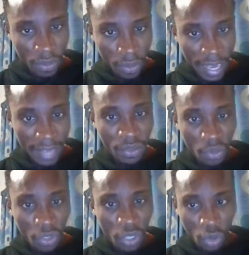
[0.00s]
You get,
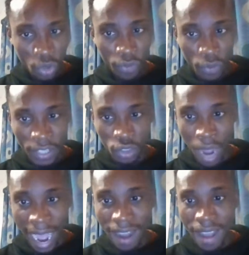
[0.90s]
so the growth of your NGO,
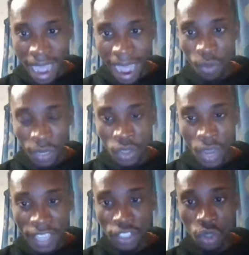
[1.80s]
how will your
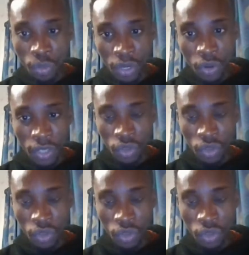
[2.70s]
NGO be growing?